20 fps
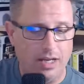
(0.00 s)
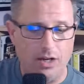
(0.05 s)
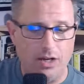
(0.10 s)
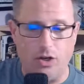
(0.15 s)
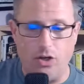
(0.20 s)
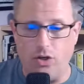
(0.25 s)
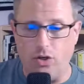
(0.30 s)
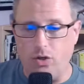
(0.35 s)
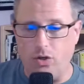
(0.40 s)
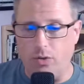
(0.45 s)

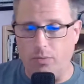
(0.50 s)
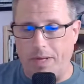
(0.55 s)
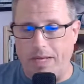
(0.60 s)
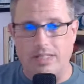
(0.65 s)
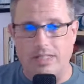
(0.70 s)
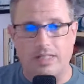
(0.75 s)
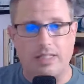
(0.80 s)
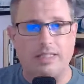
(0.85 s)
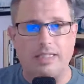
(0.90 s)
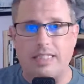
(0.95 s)
who
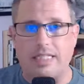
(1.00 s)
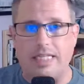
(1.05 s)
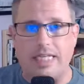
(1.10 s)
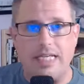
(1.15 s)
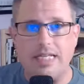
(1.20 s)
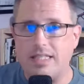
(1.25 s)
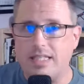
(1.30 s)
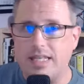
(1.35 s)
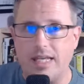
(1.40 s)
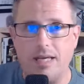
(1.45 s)
basically
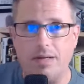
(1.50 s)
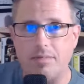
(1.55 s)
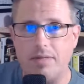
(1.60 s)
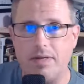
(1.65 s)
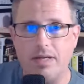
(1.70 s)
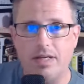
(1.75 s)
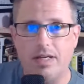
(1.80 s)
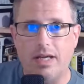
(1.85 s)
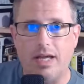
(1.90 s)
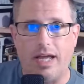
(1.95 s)
teased
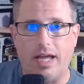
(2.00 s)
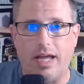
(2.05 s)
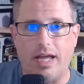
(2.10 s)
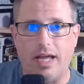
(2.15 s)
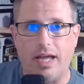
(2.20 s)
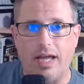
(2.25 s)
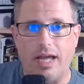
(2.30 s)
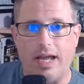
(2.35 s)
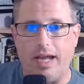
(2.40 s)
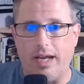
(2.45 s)
him
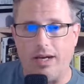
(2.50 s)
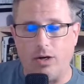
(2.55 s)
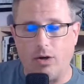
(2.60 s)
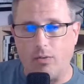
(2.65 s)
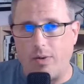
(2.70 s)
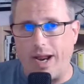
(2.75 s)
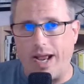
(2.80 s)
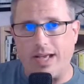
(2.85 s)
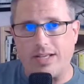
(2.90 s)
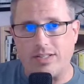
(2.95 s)
and
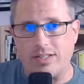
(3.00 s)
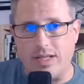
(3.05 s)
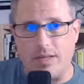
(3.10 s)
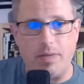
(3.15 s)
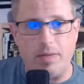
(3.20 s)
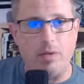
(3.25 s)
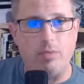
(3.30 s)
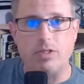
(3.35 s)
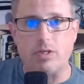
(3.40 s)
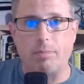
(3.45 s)
harassed him.
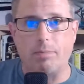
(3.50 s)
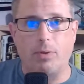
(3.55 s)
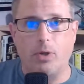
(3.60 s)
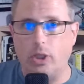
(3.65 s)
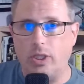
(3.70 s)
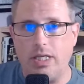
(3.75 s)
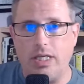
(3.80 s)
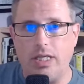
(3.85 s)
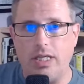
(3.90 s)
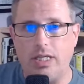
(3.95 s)
He was a
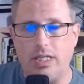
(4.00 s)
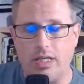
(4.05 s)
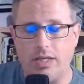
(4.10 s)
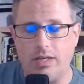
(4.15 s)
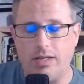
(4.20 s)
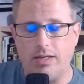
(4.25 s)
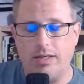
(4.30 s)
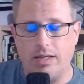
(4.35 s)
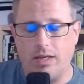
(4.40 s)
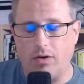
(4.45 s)
bully.
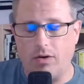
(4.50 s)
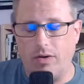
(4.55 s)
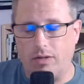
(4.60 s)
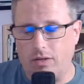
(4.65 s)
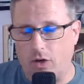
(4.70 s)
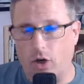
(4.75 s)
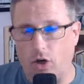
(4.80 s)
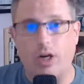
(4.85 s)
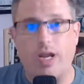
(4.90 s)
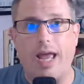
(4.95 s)
You
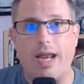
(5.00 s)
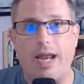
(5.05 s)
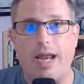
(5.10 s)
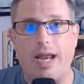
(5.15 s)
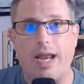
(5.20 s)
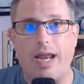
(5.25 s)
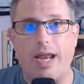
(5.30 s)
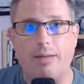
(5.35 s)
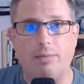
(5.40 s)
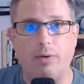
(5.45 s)
know, Kirk
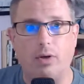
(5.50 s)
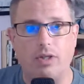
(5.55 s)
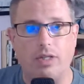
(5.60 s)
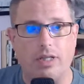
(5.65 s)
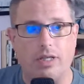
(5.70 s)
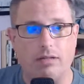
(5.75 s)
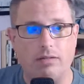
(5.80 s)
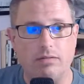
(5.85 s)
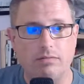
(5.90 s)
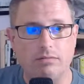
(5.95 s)
had a
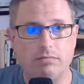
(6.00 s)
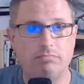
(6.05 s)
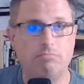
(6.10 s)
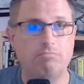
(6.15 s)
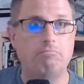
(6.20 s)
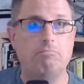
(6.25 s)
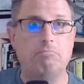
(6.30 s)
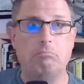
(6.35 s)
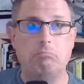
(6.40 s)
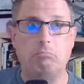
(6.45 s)
bully.
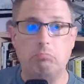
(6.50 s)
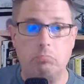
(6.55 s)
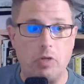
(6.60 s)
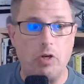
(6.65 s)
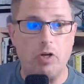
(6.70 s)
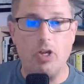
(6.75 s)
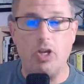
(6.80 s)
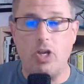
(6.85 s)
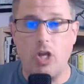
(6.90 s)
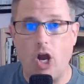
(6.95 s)

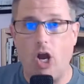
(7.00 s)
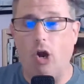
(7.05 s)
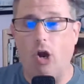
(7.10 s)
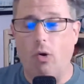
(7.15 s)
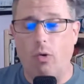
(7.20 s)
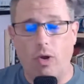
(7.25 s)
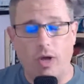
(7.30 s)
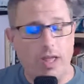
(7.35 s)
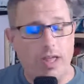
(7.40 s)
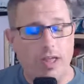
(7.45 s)
There you
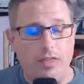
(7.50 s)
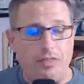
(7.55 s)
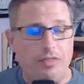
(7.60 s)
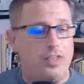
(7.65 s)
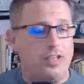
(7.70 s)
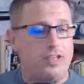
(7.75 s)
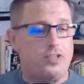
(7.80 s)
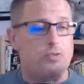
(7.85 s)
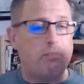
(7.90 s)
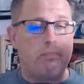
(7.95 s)
go.
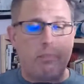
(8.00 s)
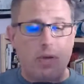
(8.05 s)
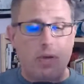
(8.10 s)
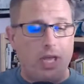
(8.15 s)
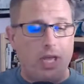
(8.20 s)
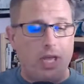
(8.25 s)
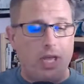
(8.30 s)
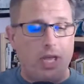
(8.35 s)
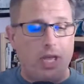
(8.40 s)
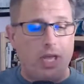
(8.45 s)
This
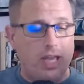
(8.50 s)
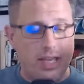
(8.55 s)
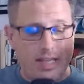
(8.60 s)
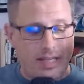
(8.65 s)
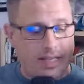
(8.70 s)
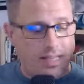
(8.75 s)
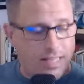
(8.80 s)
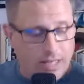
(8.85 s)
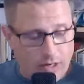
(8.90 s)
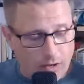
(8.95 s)
big,
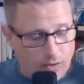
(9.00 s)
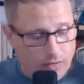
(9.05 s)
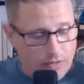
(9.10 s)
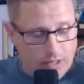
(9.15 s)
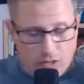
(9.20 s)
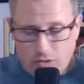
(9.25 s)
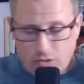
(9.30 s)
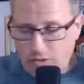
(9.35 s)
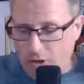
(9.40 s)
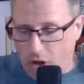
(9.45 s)
you know,
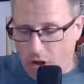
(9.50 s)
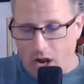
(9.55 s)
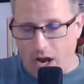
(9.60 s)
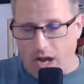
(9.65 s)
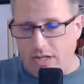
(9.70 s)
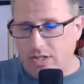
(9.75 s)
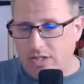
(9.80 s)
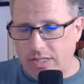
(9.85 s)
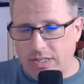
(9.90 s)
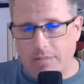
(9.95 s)
this
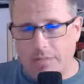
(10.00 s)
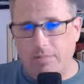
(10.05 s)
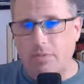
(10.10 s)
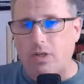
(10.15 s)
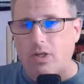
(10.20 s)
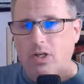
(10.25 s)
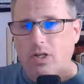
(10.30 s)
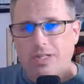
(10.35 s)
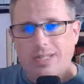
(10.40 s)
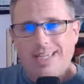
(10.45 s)

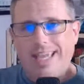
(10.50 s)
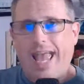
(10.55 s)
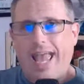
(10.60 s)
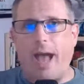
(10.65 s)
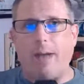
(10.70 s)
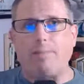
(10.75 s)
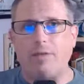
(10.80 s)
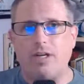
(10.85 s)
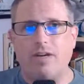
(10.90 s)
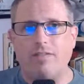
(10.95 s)
awesome
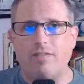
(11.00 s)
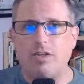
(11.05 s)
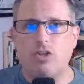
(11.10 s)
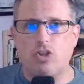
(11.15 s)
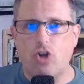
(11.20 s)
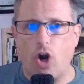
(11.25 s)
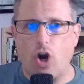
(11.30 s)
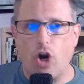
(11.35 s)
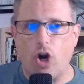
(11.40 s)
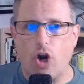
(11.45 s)
captain of
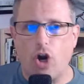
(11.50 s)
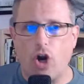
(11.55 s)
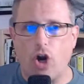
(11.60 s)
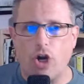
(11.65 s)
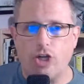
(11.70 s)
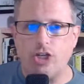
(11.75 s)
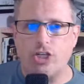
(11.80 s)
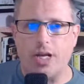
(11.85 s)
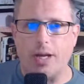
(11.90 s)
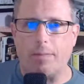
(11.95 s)
a
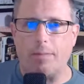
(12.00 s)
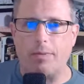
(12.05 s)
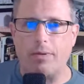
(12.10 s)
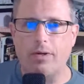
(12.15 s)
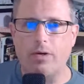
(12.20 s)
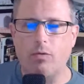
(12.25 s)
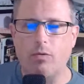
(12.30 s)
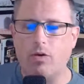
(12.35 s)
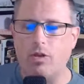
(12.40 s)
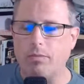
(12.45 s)
starship,
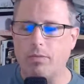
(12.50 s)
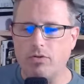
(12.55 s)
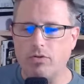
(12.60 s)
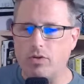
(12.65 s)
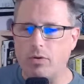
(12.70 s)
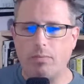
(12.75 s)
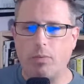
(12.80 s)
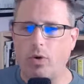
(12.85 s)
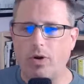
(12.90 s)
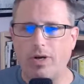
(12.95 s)
one of the most
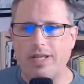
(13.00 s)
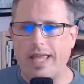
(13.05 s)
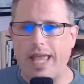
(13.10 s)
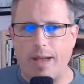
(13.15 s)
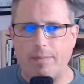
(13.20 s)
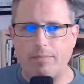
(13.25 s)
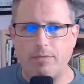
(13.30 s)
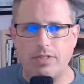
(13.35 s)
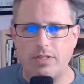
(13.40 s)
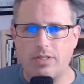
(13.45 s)
important
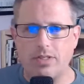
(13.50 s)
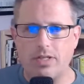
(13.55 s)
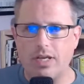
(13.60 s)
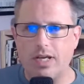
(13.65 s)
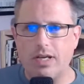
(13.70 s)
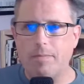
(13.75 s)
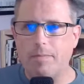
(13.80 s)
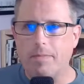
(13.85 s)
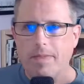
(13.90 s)
captains